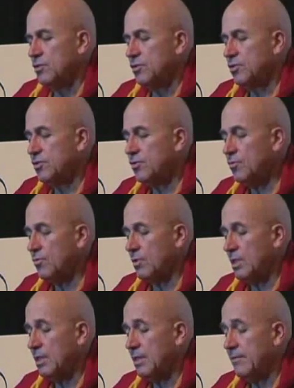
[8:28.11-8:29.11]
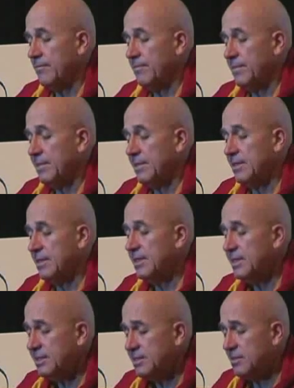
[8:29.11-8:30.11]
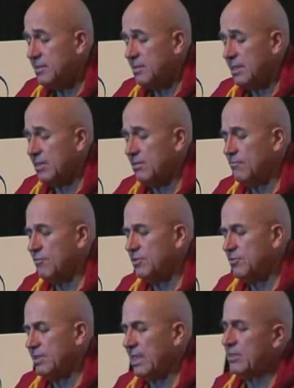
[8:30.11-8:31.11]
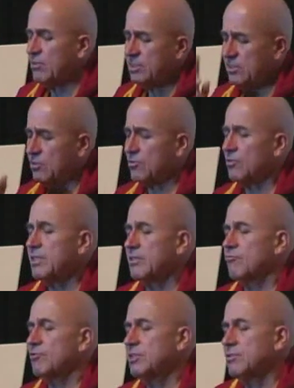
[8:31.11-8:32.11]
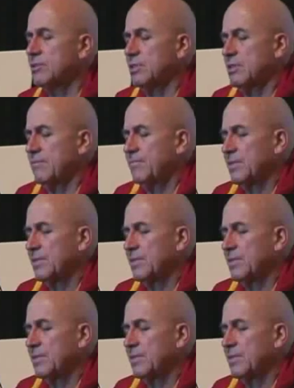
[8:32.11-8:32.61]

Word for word: So, this kind of reasoning, and it's not only a reasoning,